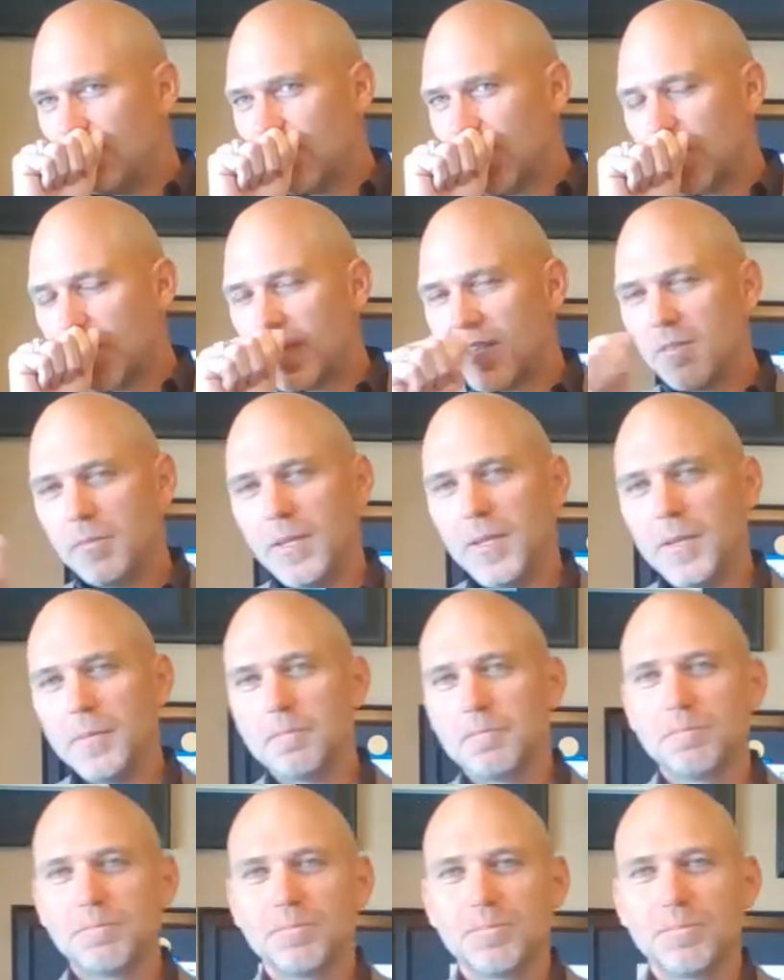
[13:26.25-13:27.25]
Pardon me.
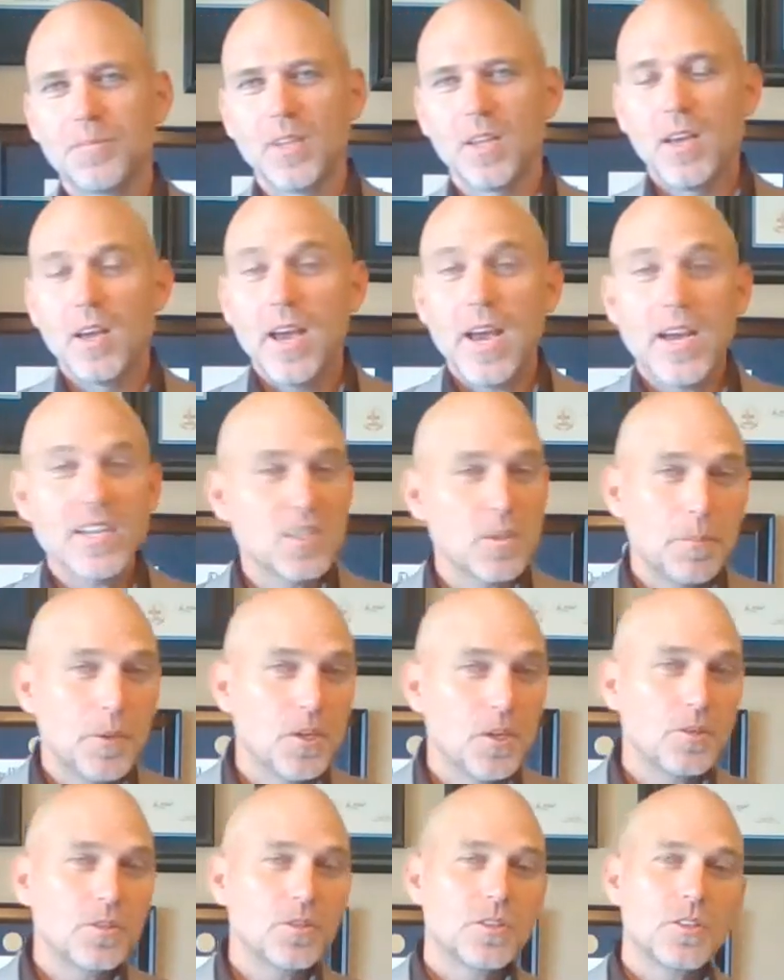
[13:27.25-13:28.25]
As
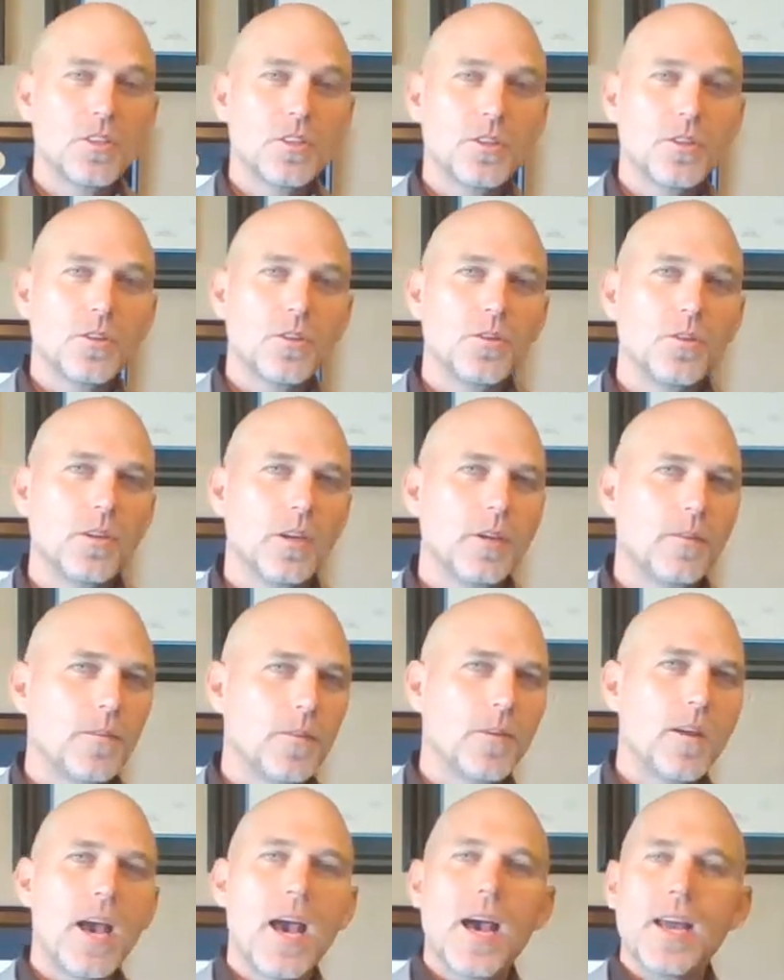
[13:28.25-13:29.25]
opposed to if
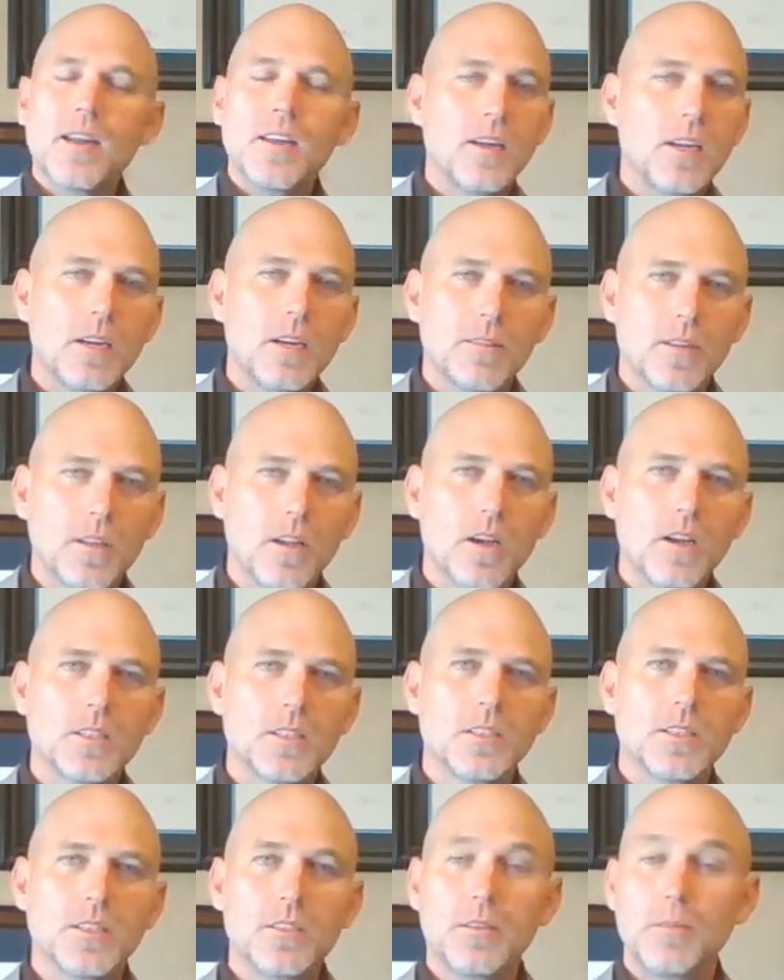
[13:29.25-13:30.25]
you had it, never
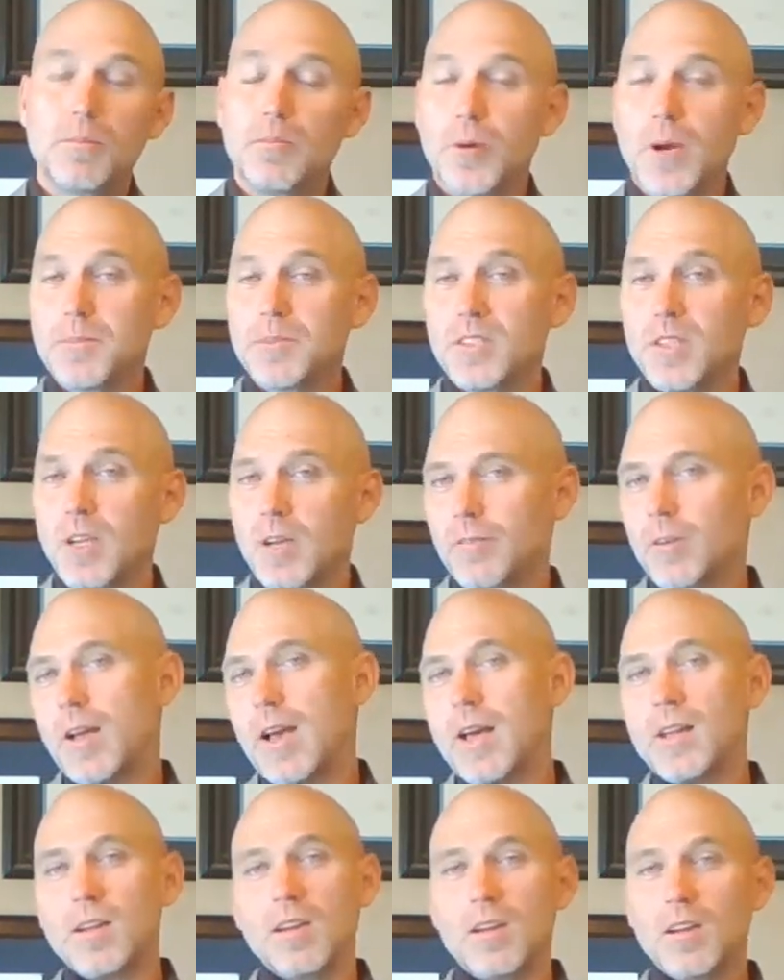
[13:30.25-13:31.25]
lost it, or perhaps never
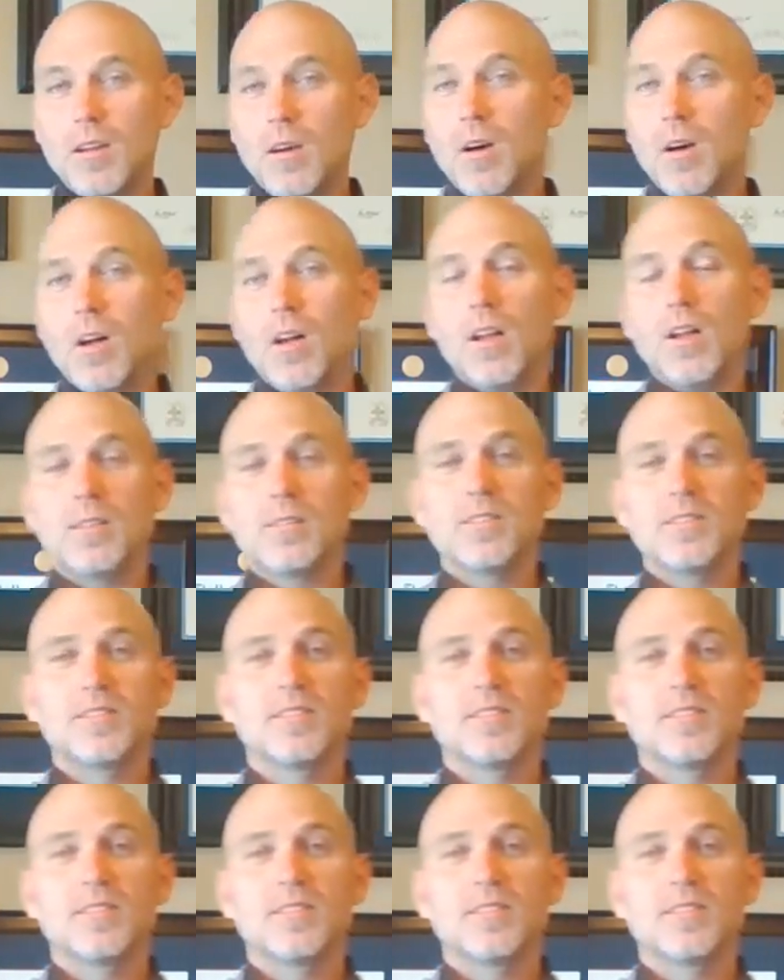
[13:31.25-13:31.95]
had it at all.